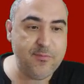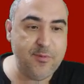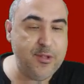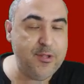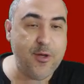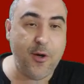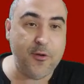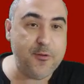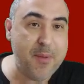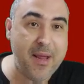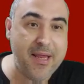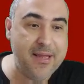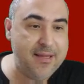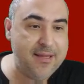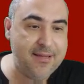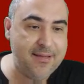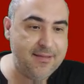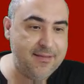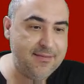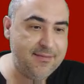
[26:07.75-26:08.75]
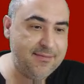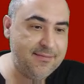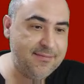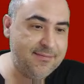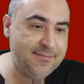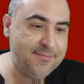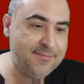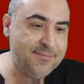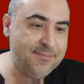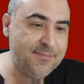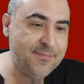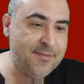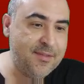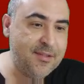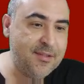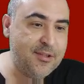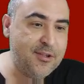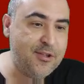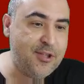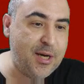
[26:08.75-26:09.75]
We don't make.
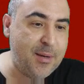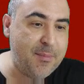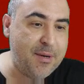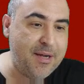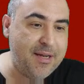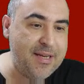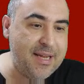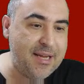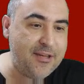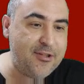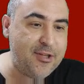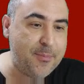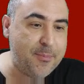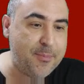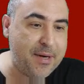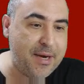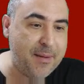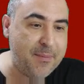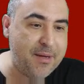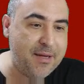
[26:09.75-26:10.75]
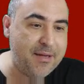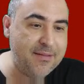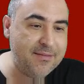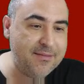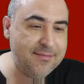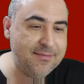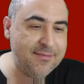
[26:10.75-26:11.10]
Shama yashaprama.